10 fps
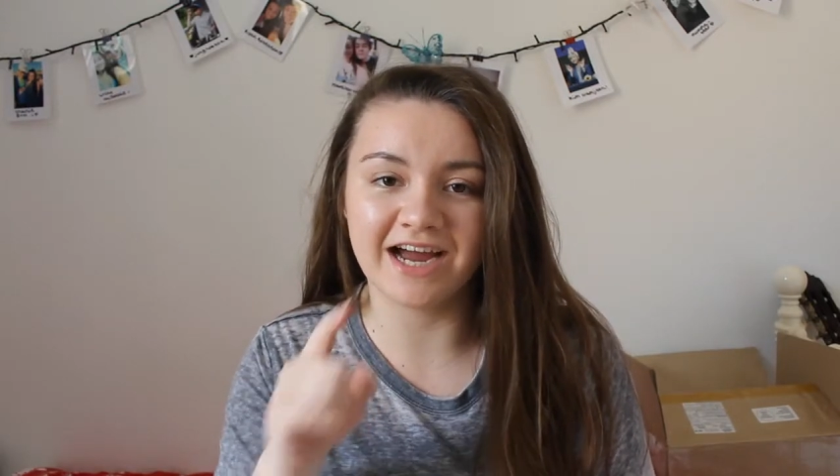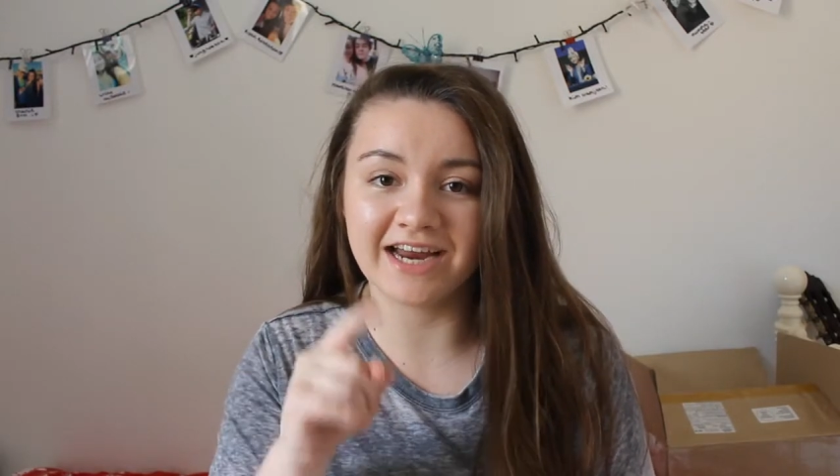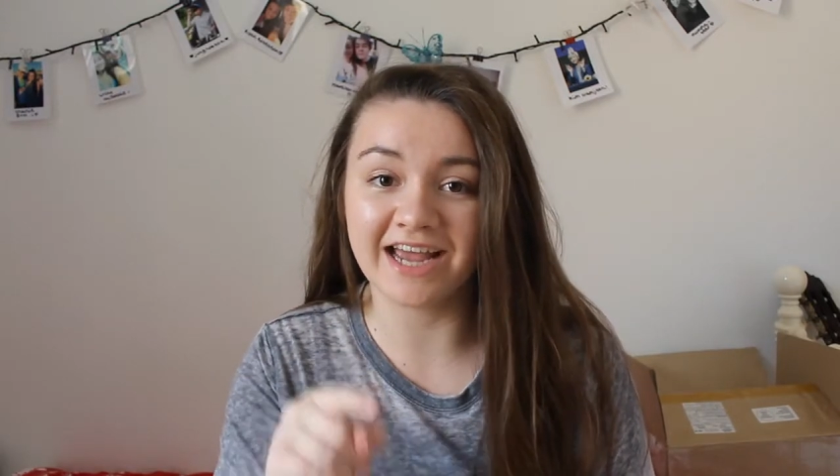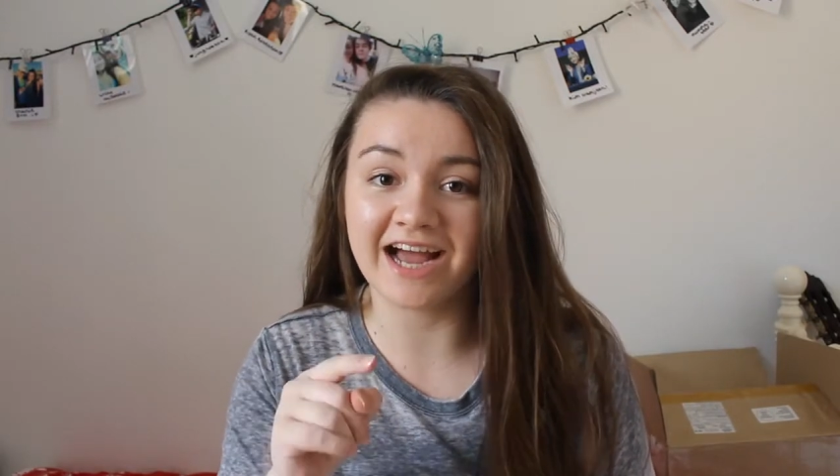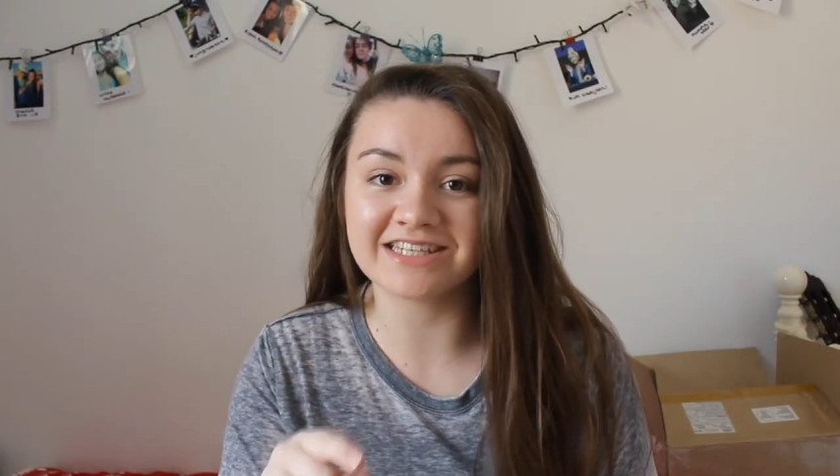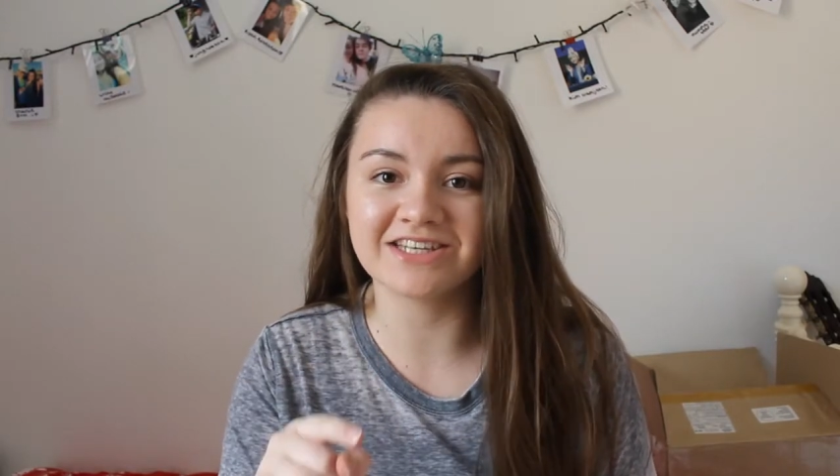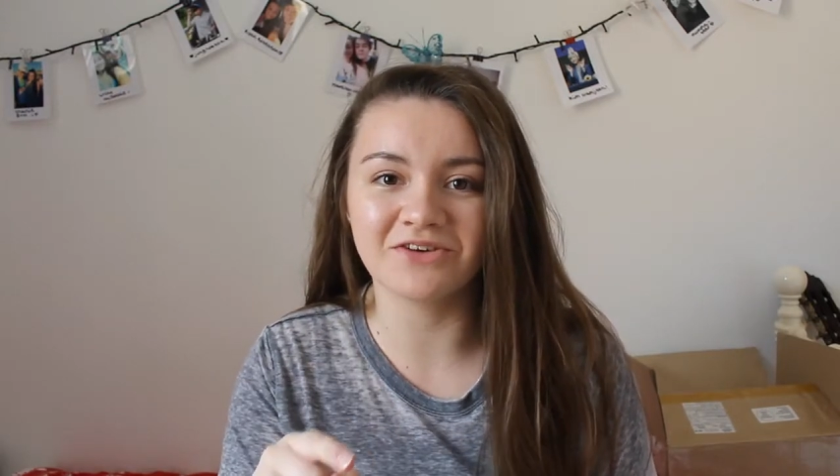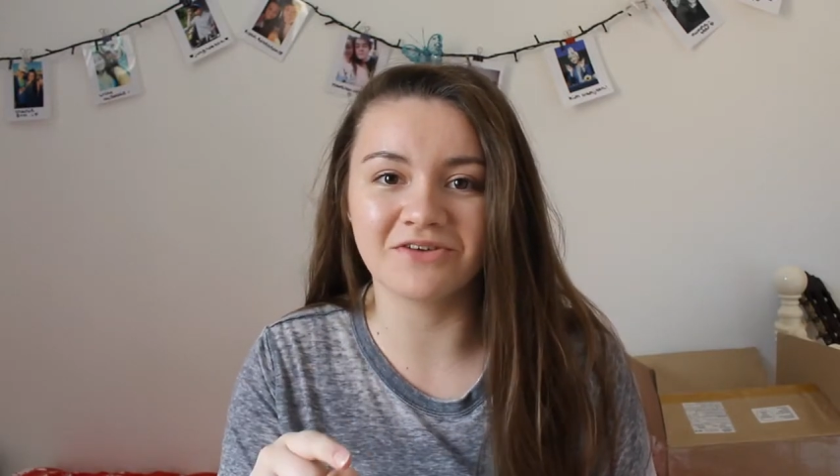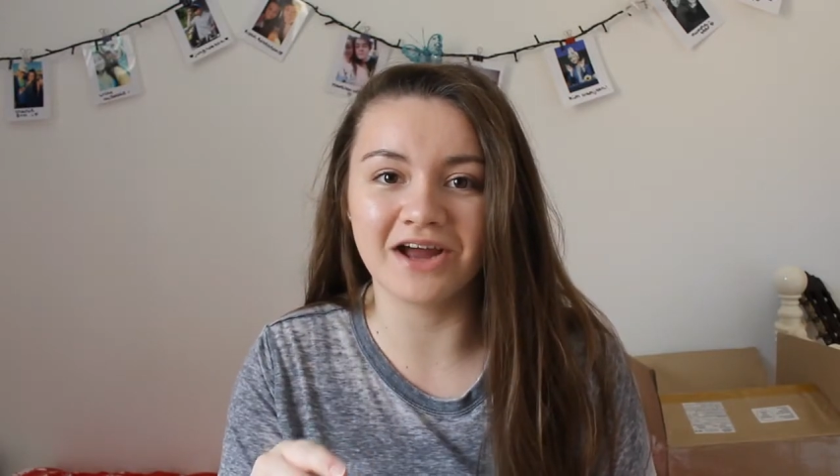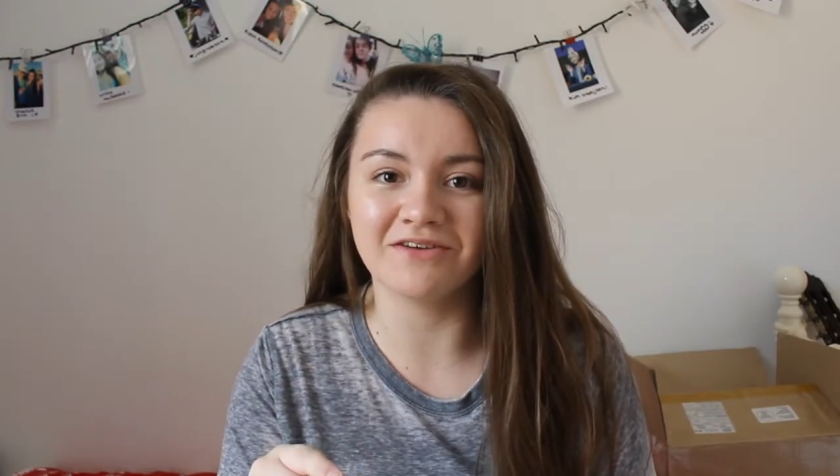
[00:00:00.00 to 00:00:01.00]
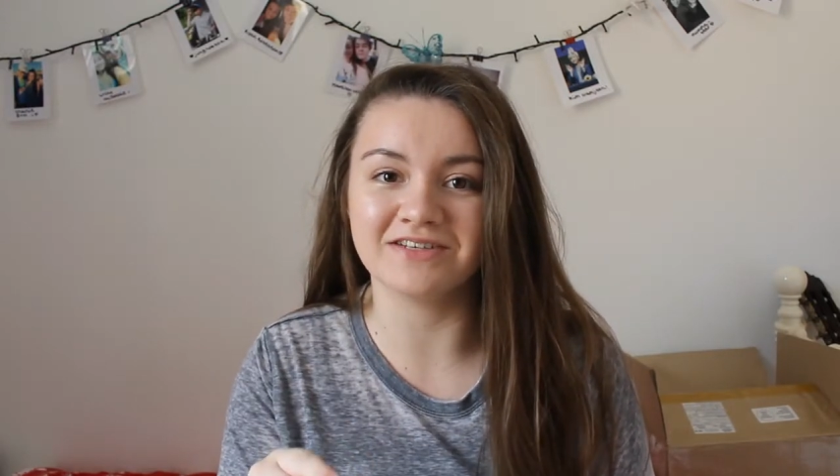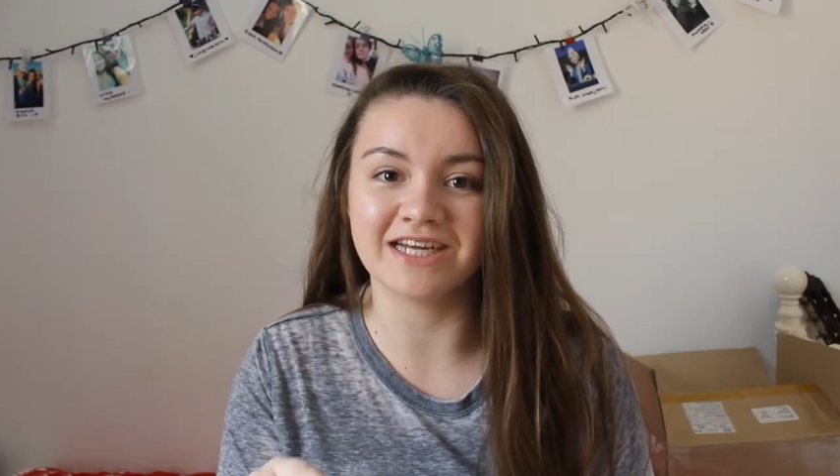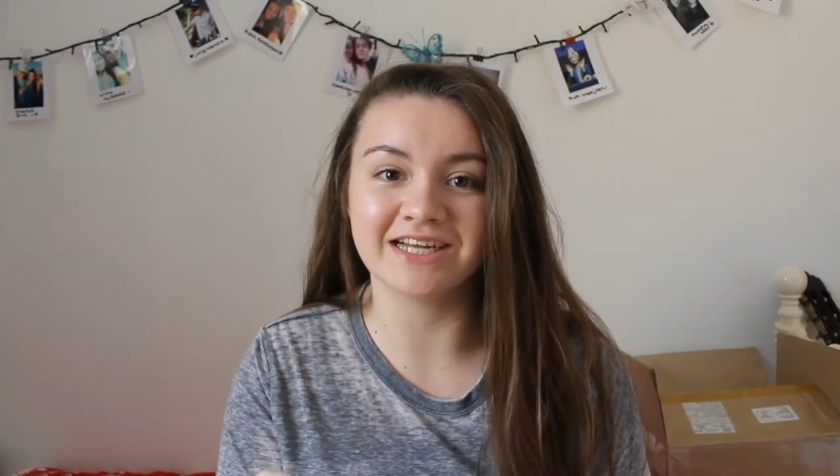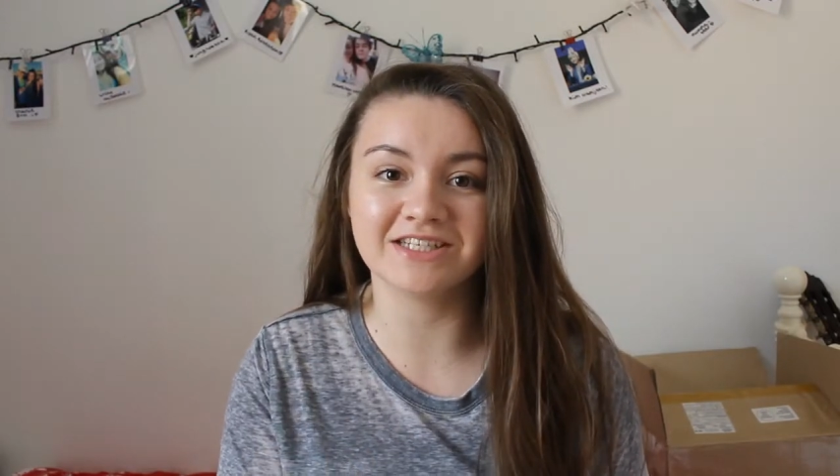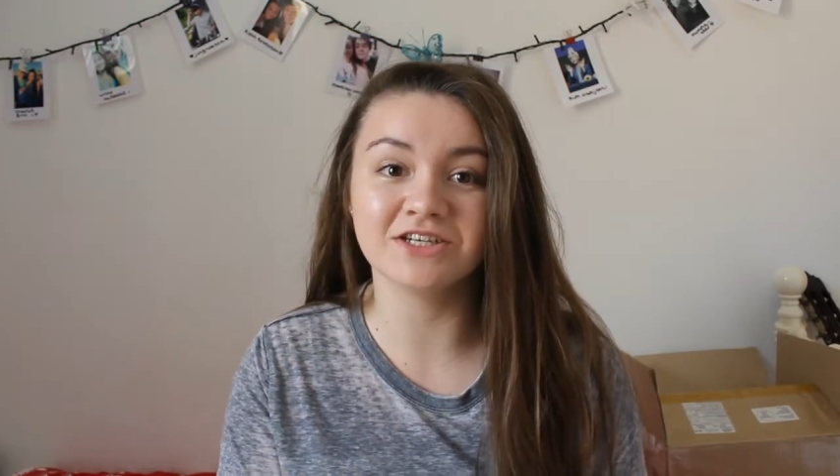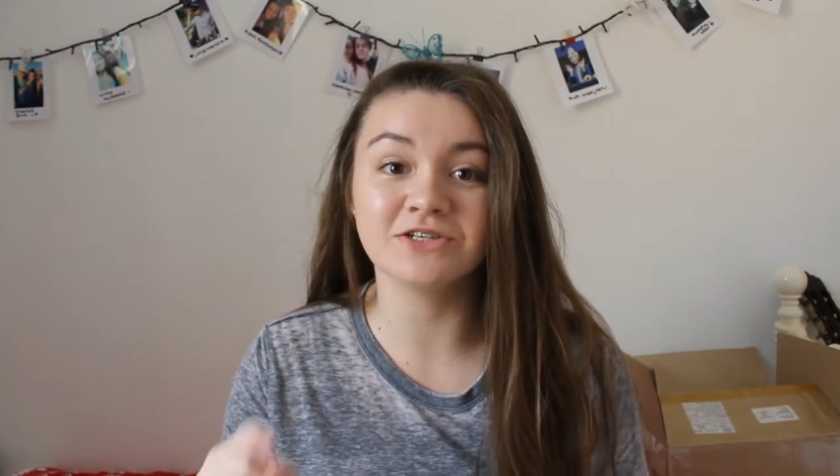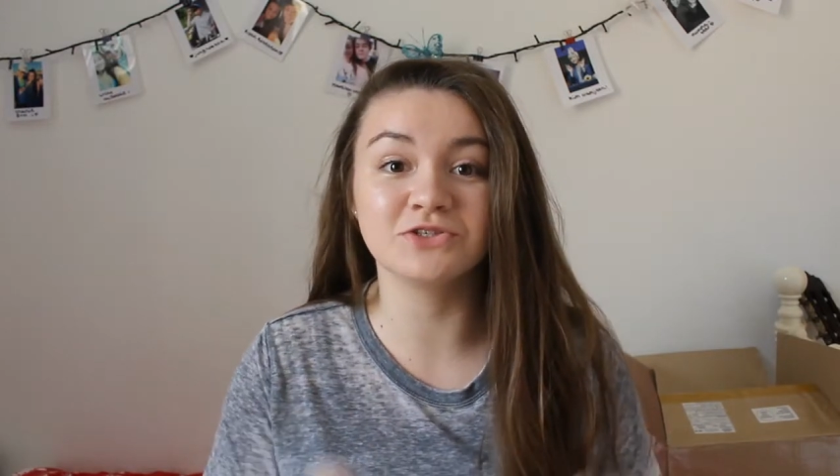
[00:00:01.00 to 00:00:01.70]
and it hasn't arrived yet,